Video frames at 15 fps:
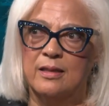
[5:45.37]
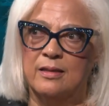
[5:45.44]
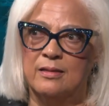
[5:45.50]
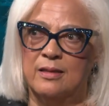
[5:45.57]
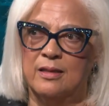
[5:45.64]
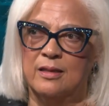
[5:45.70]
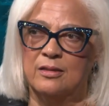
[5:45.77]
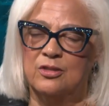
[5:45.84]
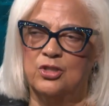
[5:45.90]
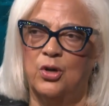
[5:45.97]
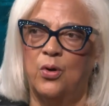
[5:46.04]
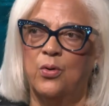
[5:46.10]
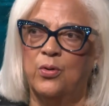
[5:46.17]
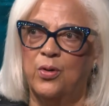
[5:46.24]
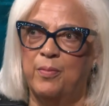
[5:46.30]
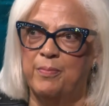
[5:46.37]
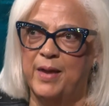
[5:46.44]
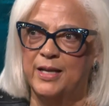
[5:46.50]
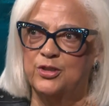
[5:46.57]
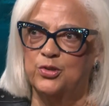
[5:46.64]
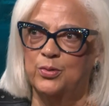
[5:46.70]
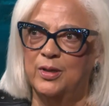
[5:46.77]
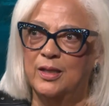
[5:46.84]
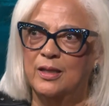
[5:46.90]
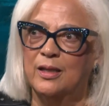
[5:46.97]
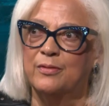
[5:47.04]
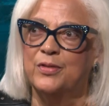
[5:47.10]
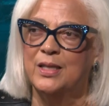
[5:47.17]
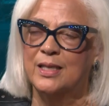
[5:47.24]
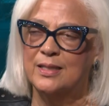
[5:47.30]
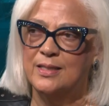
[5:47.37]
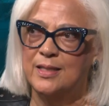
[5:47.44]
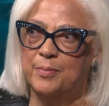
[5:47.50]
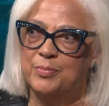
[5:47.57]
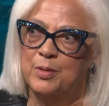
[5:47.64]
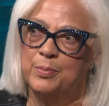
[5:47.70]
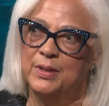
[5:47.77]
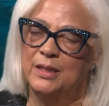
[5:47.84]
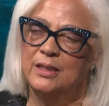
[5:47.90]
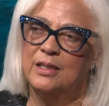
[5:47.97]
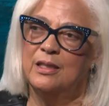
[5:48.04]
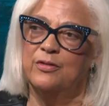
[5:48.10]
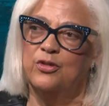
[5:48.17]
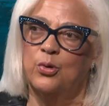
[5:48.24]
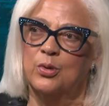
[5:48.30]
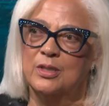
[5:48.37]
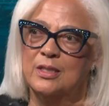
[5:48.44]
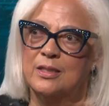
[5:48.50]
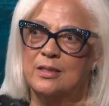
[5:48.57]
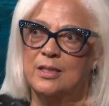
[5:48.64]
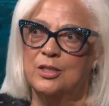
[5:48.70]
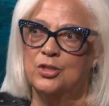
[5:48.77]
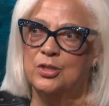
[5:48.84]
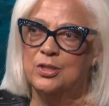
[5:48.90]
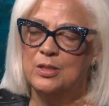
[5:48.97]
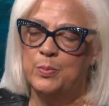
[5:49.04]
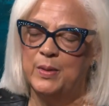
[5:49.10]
the total metric of the acceptability of court decisions,